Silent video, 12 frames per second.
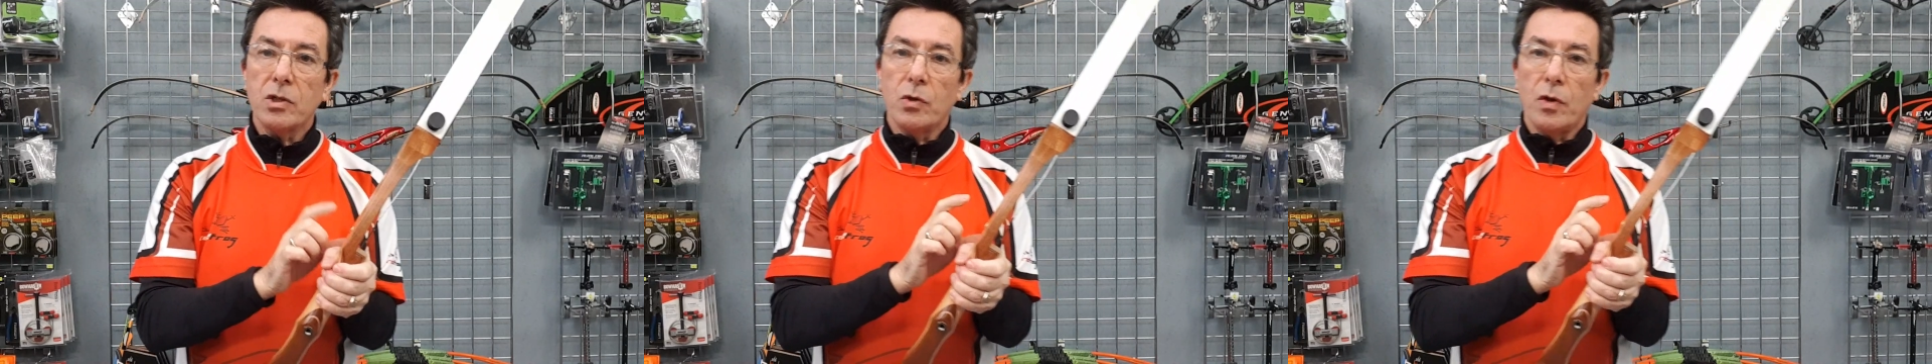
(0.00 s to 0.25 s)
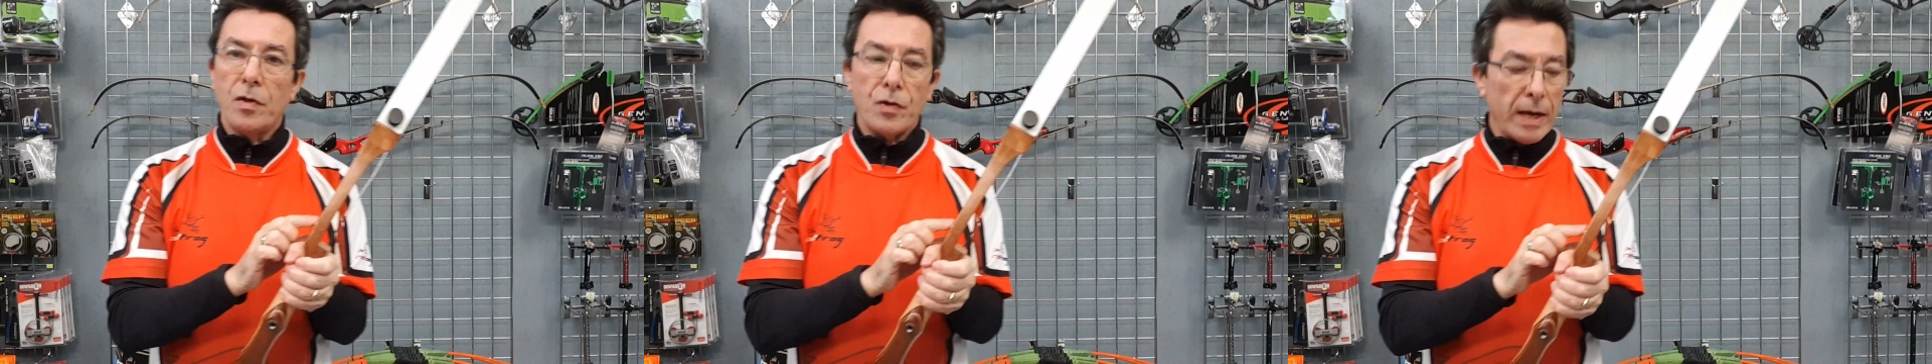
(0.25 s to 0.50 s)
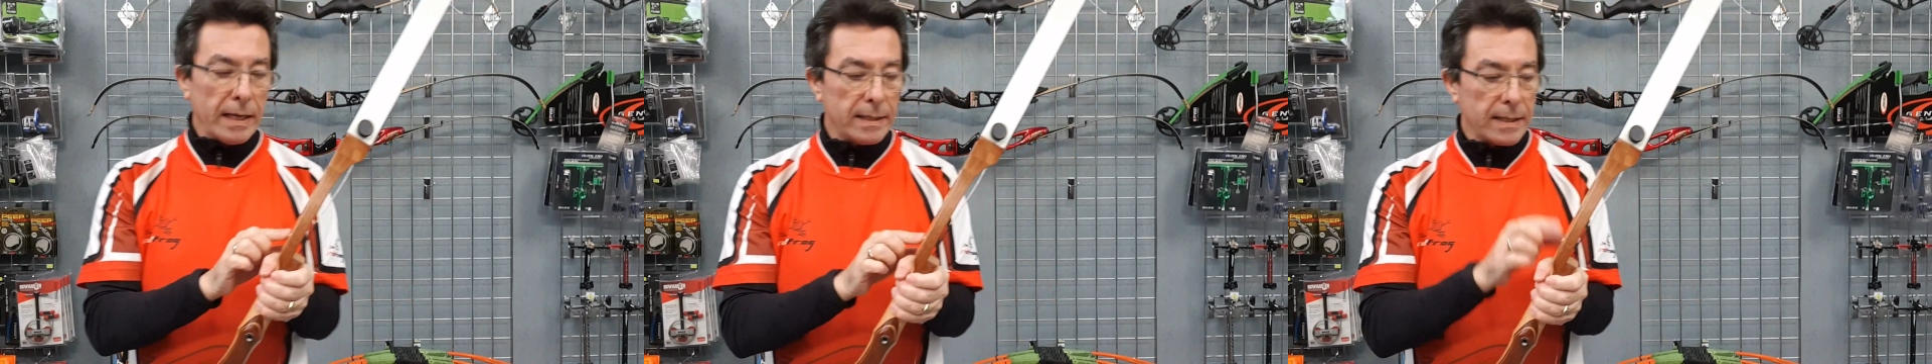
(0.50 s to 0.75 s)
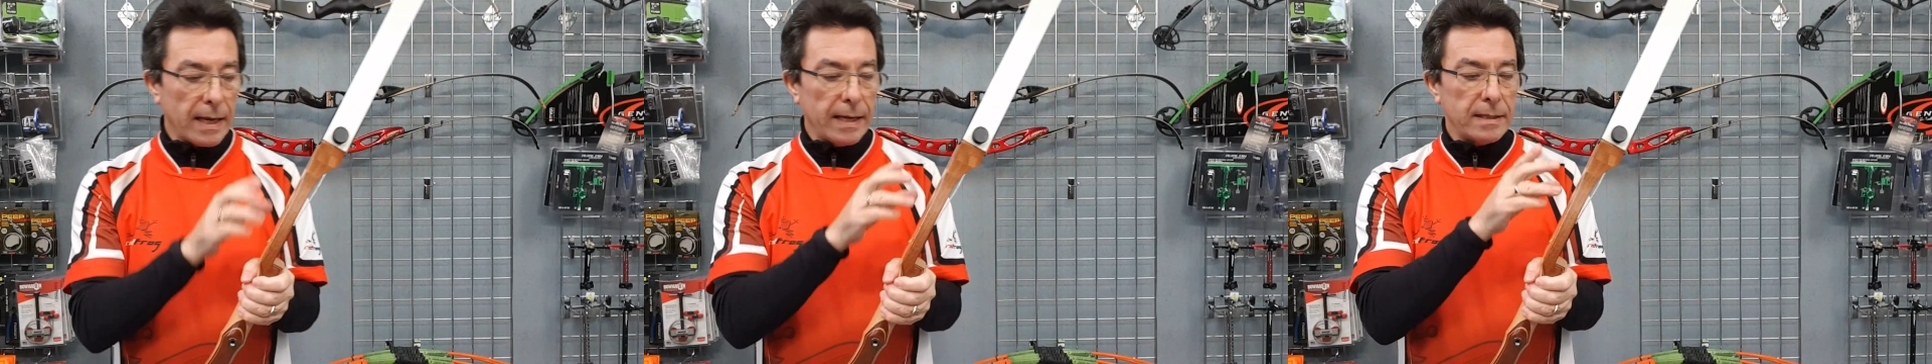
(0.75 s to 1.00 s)
so the thread
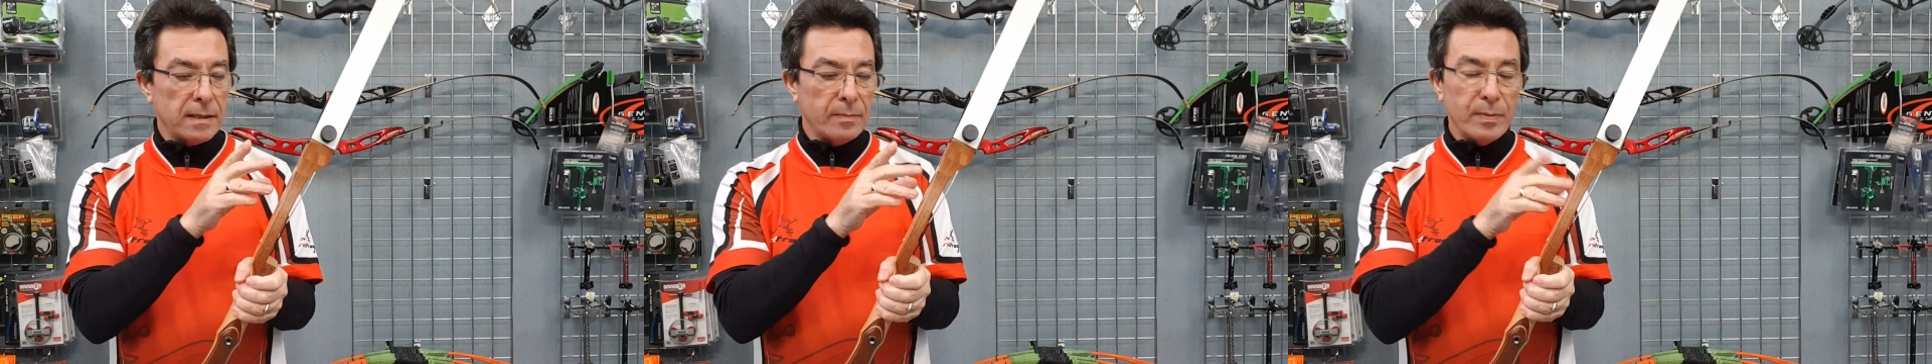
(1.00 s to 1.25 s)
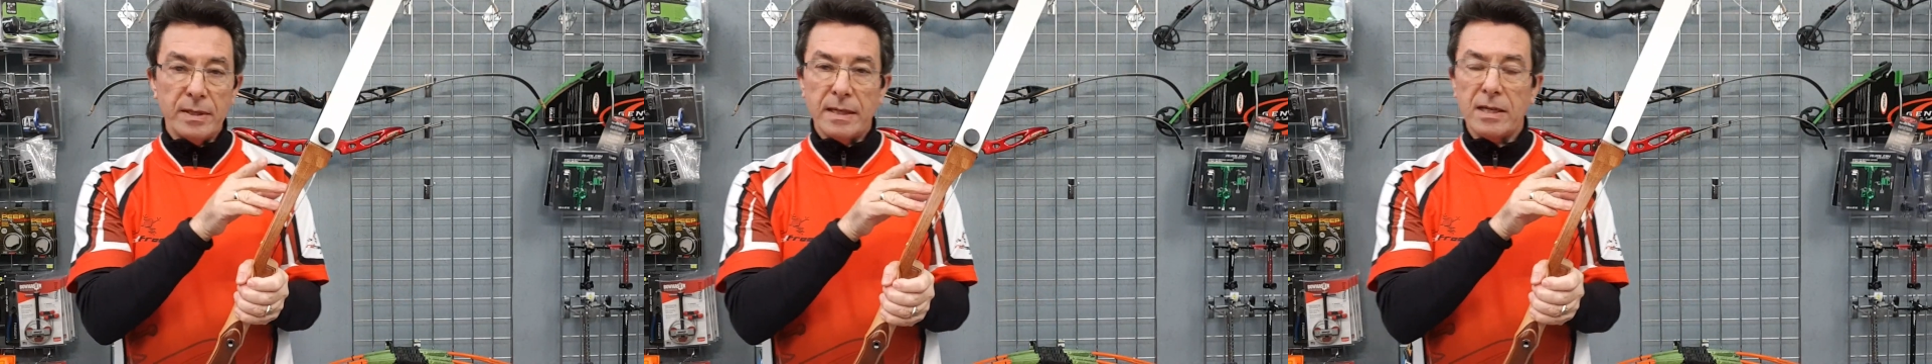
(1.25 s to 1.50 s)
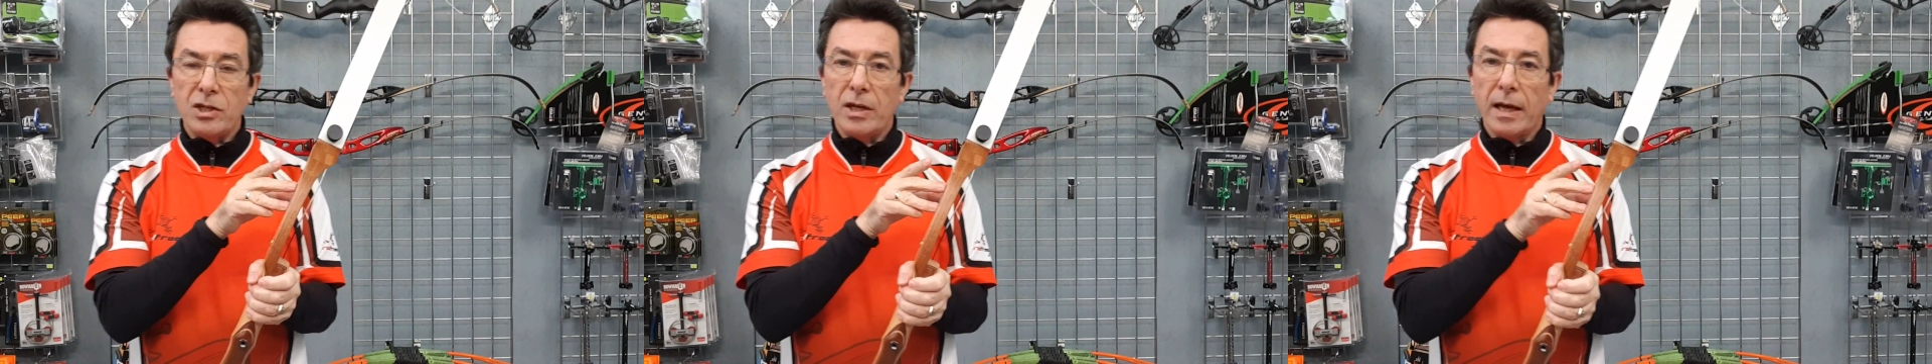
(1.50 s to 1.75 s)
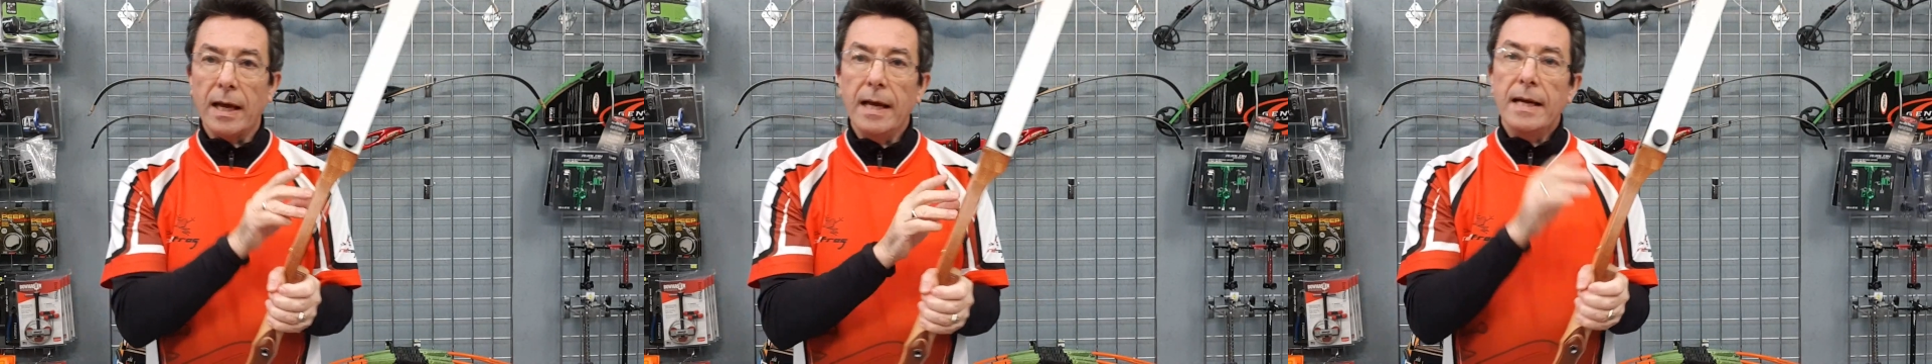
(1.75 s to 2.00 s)
size and the
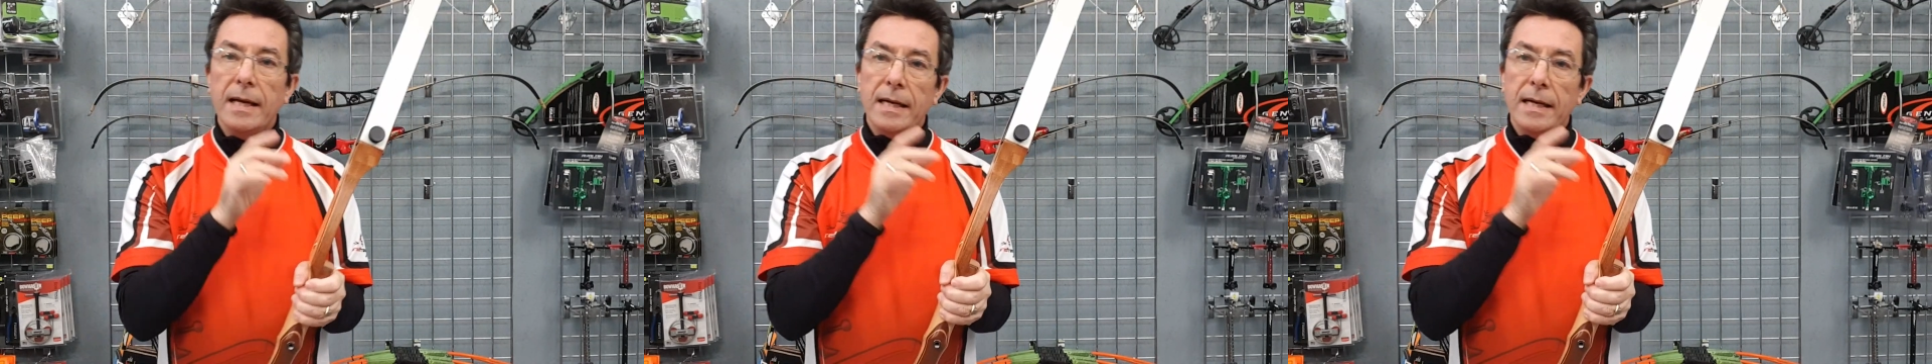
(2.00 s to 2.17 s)
positioning